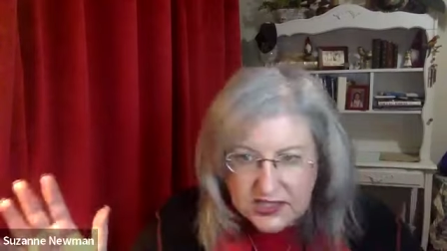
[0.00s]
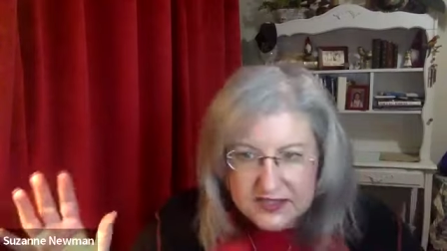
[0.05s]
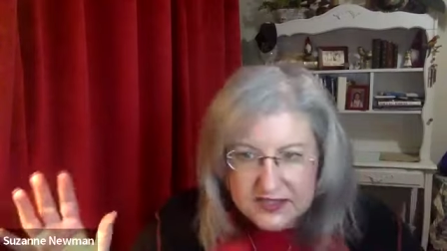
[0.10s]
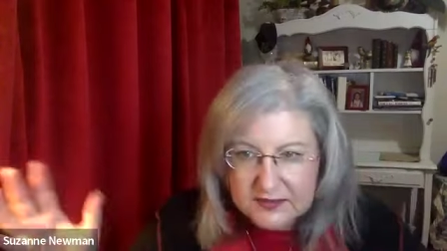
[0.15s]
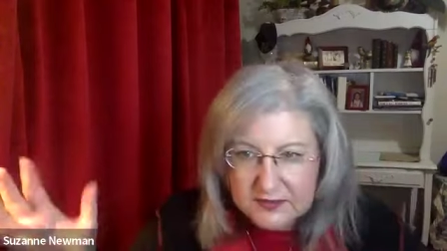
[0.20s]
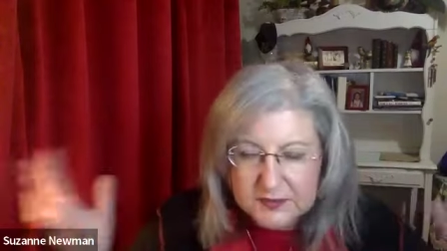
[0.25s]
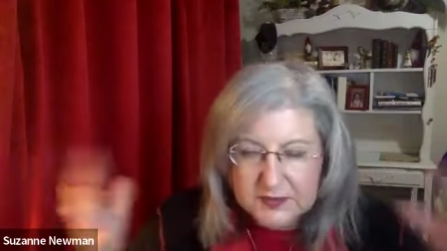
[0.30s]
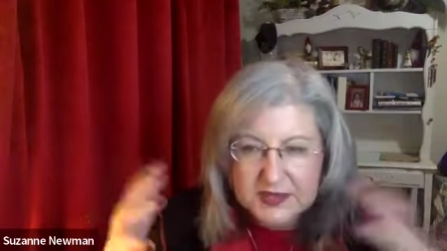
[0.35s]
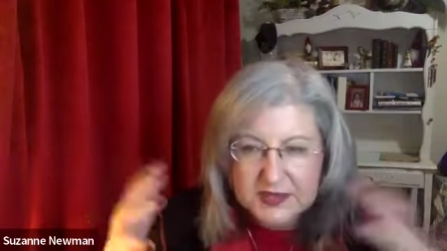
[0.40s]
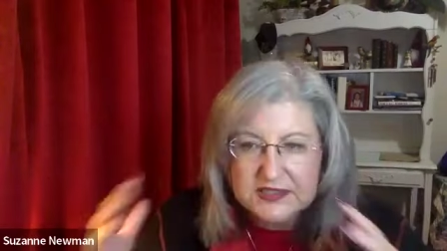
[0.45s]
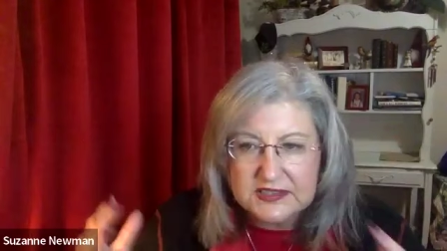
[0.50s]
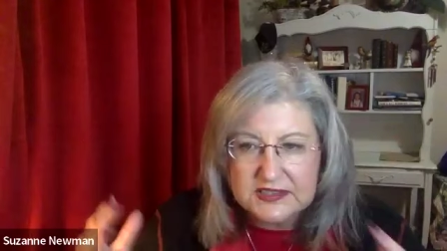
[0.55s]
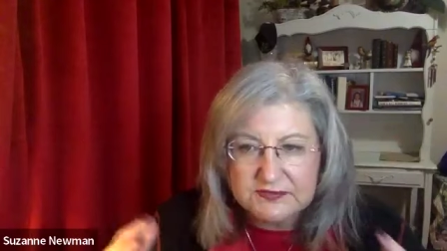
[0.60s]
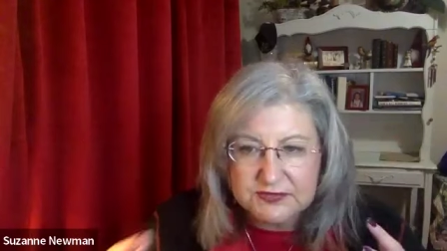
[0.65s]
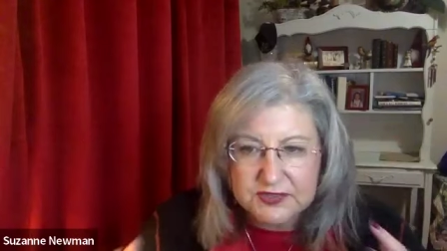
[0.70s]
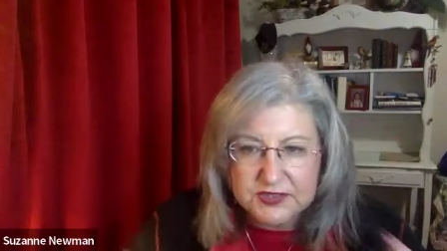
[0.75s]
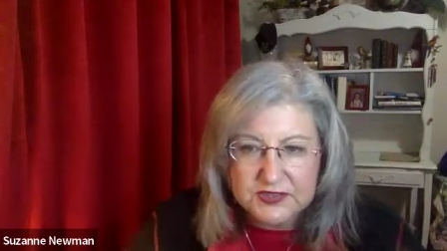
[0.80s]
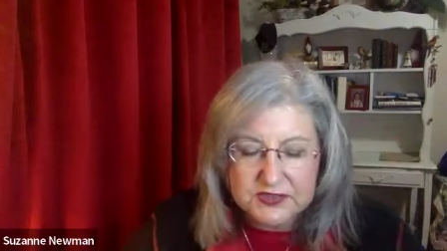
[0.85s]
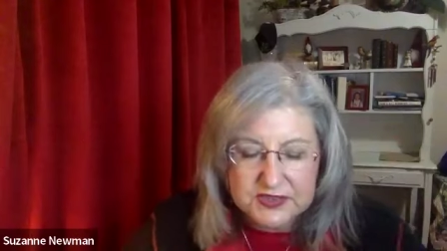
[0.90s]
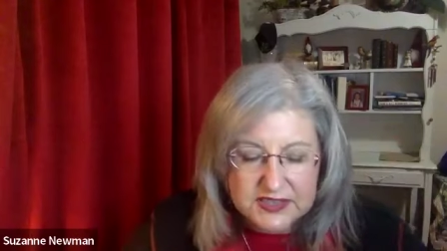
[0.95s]
I don't mean
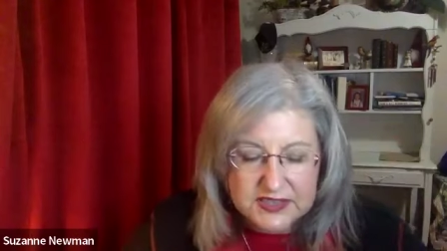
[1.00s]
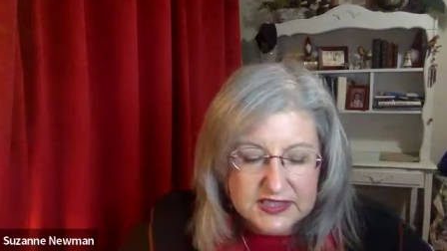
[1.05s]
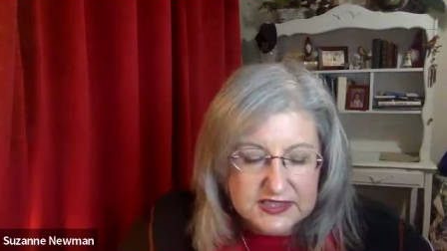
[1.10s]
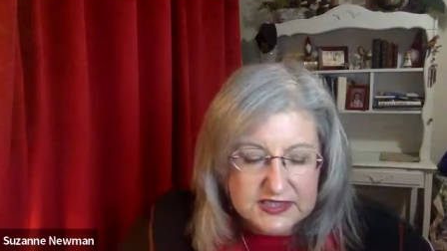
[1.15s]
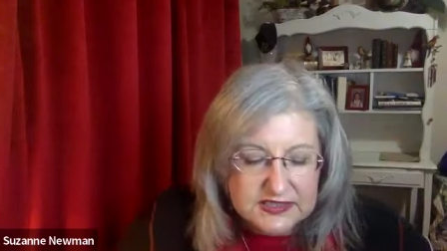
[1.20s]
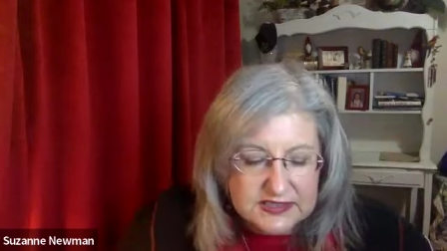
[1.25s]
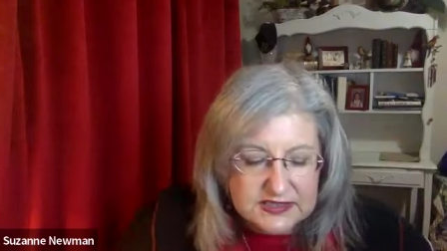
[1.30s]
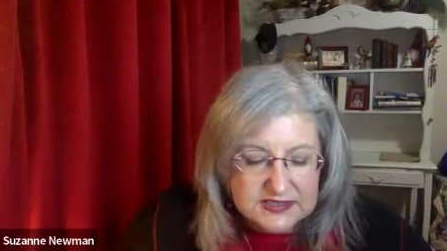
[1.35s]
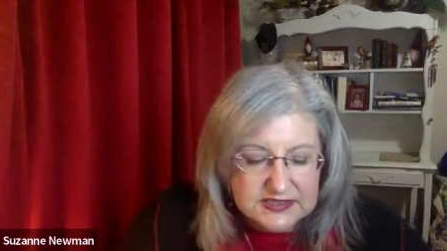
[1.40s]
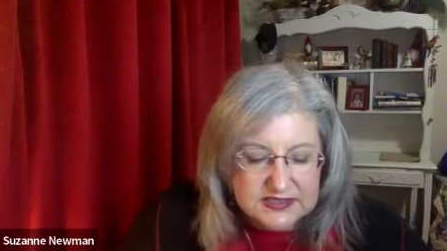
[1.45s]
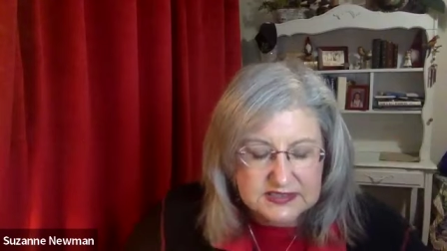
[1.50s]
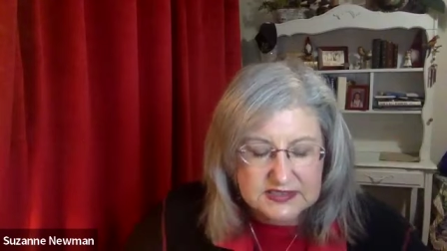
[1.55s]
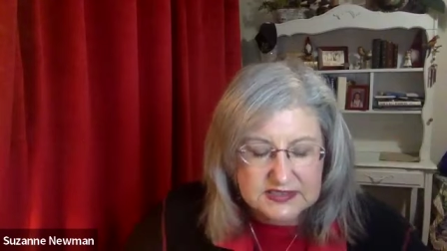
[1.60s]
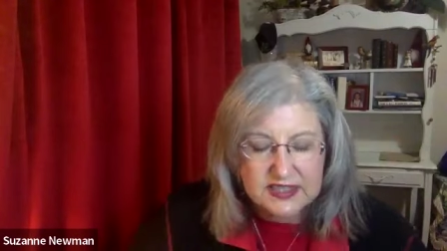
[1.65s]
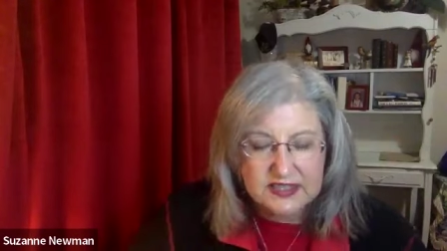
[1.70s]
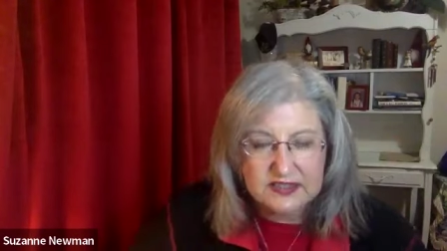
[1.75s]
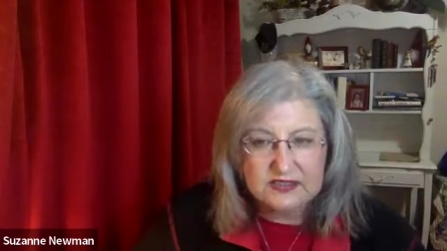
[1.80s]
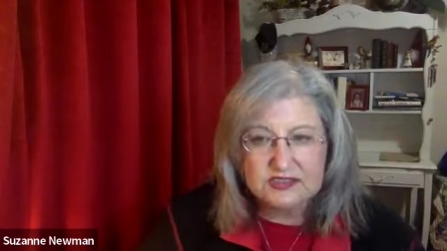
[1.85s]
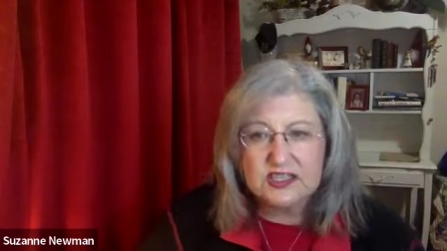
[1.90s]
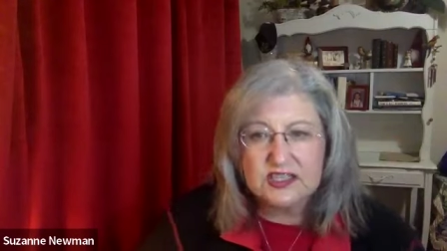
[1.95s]
for you to get into
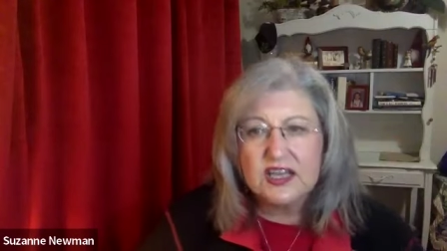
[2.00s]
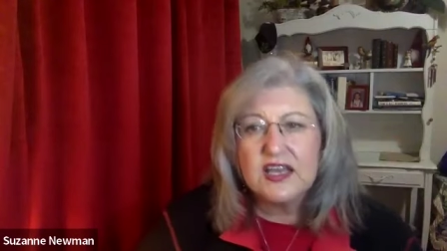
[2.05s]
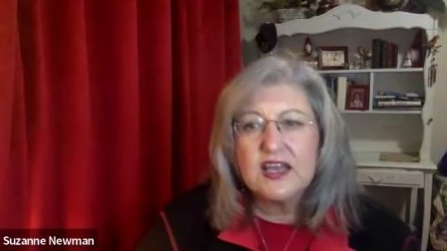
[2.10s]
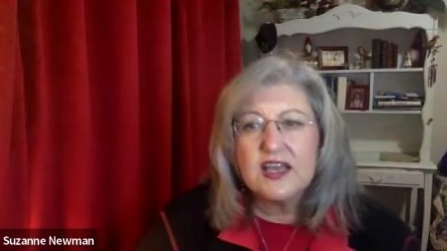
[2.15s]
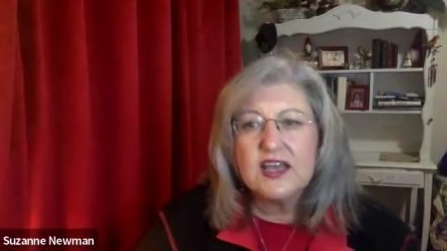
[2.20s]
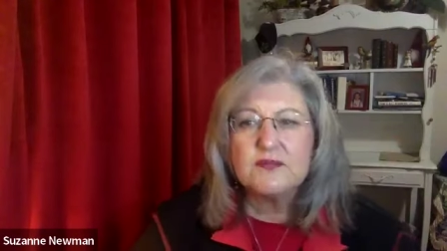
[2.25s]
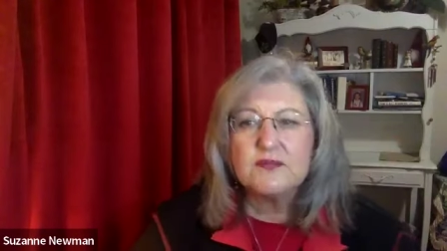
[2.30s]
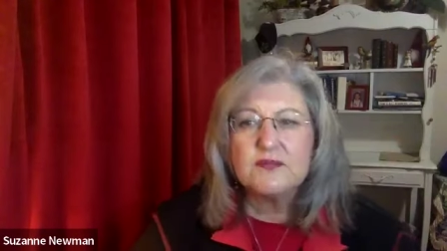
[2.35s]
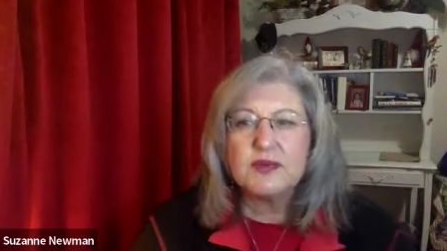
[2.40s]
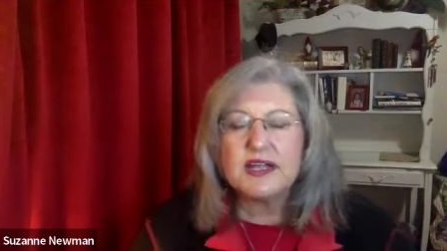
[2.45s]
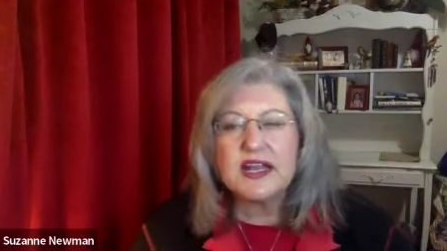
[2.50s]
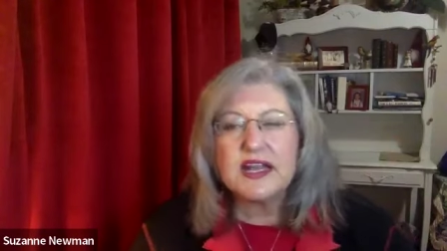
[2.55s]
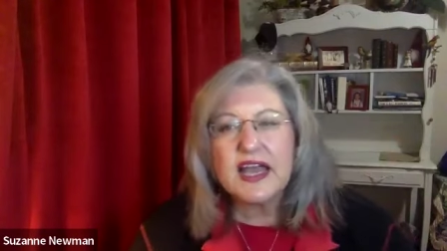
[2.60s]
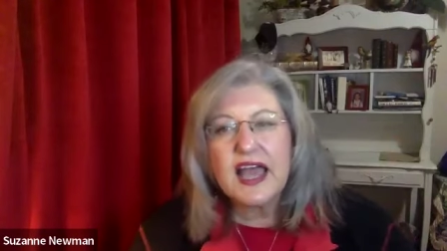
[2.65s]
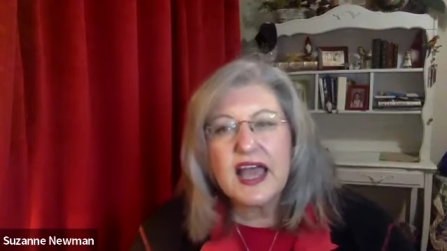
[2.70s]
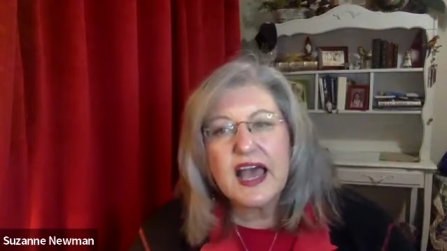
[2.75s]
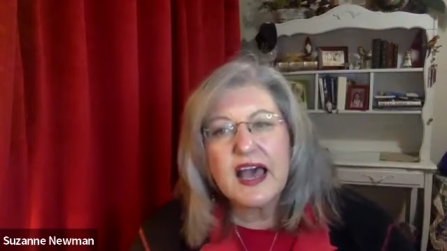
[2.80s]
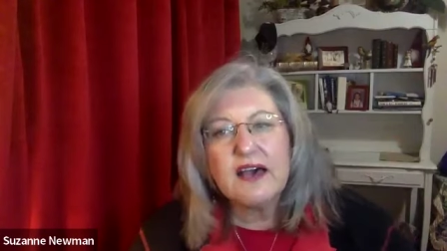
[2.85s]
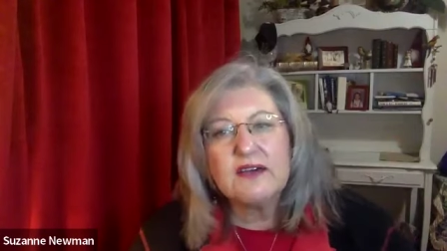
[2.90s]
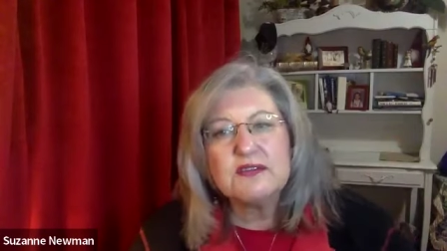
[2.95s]
details, but
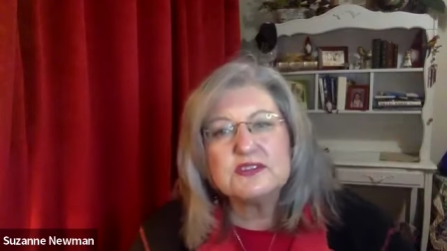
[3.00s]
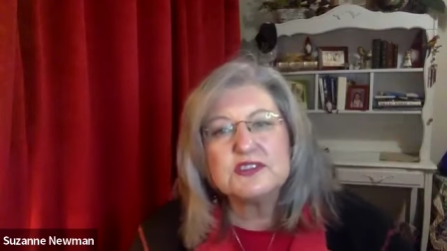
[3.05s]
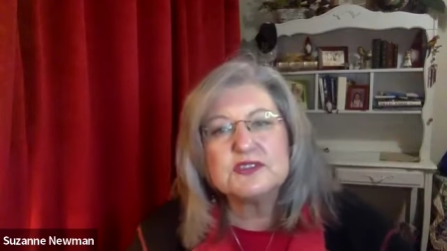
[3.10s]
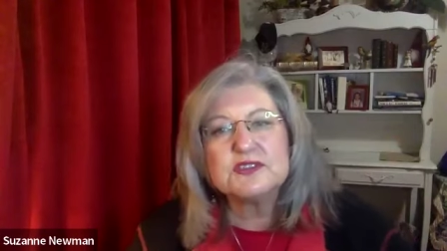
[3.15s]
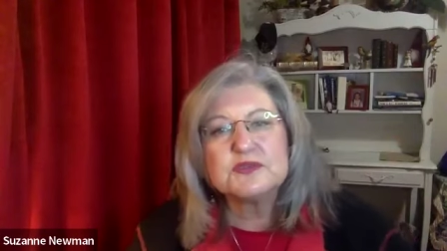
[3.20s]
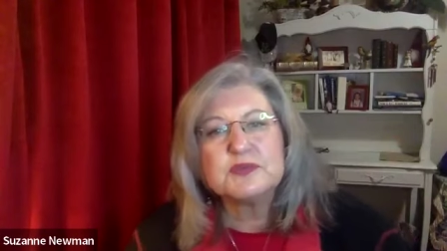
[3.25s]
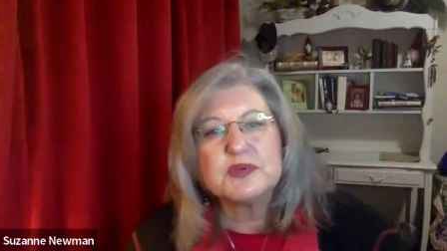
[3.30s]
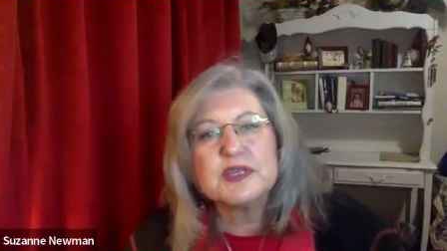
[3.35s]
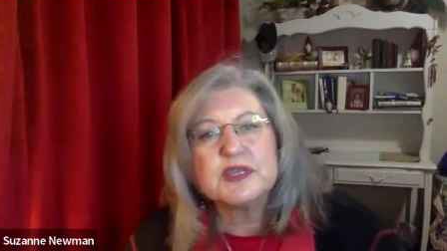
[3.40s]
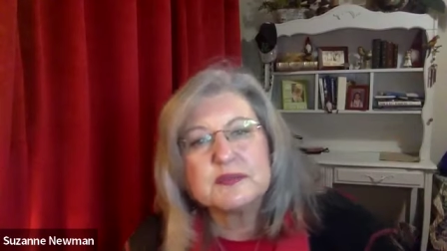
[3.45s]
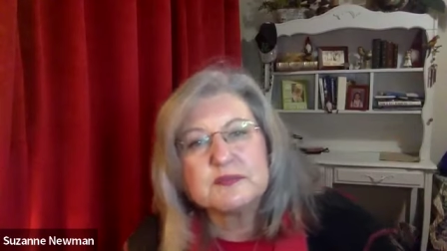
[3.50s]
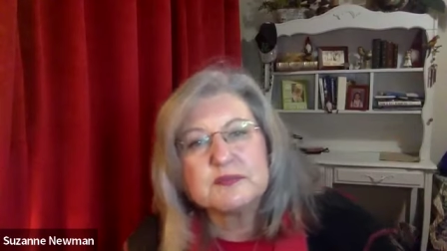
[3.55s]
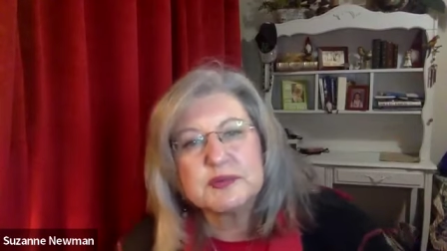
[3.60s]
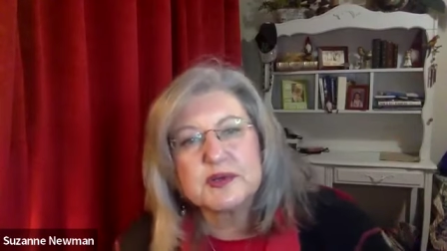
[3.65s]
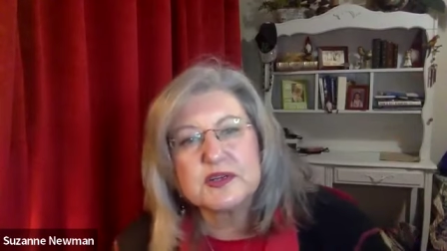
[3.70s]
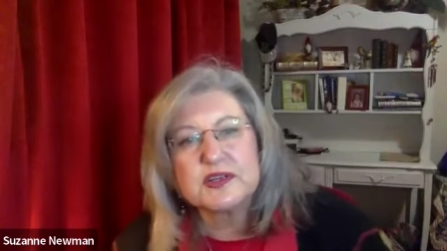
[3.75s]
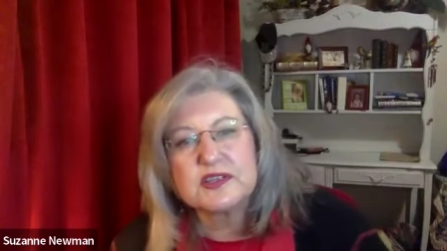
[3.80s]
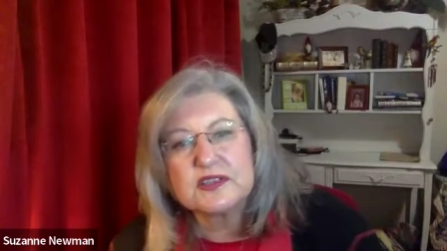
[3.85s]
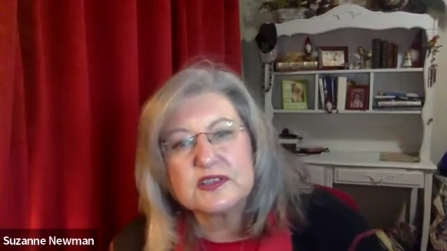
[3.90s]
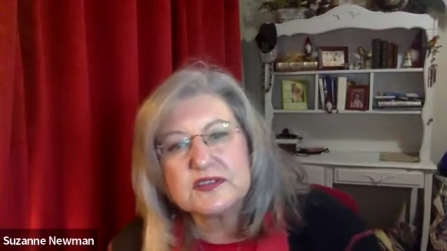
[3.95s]
how do
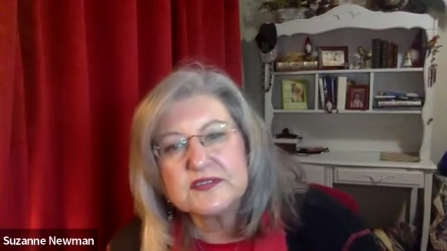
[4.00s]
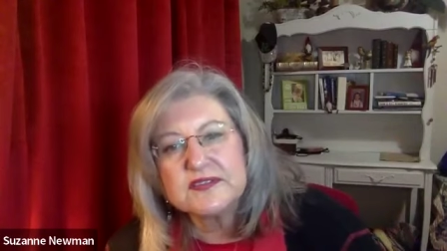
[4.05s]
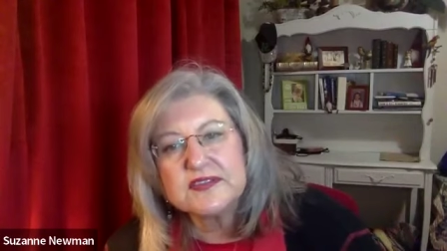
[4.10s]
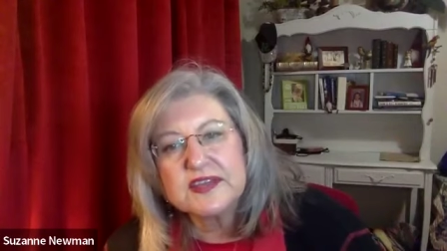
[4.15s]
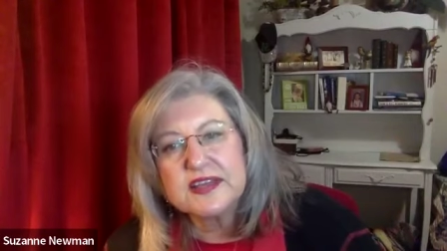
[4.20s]
people,